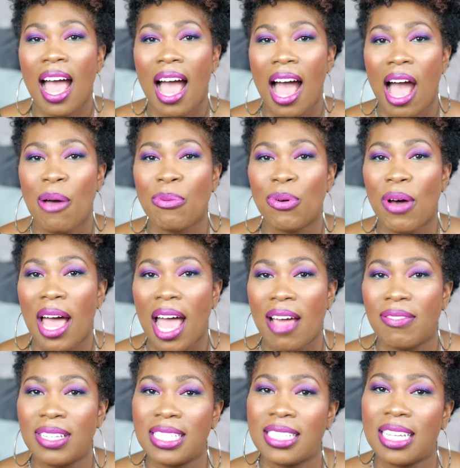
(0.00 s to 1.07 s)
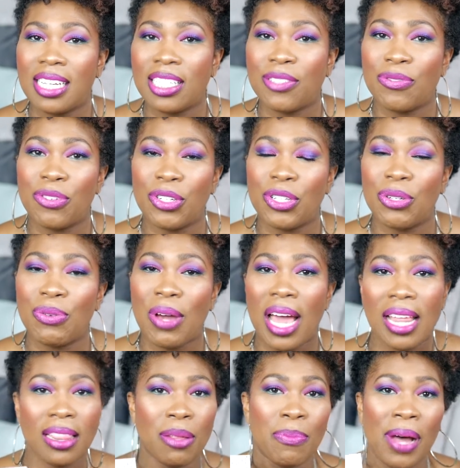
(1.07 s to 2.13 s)
I will have these tickets for you
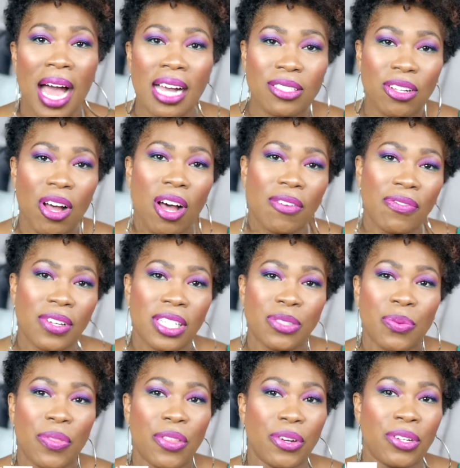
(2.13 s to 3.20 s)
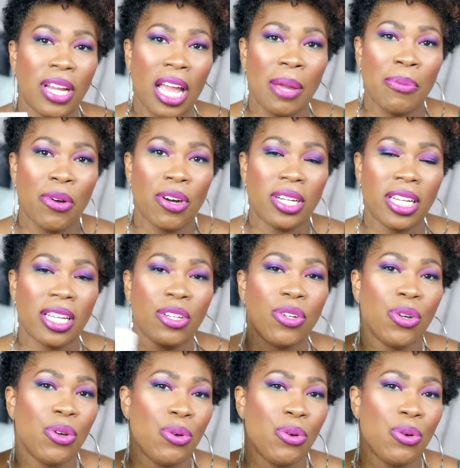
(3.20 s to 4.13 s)
at the box office with your name on it.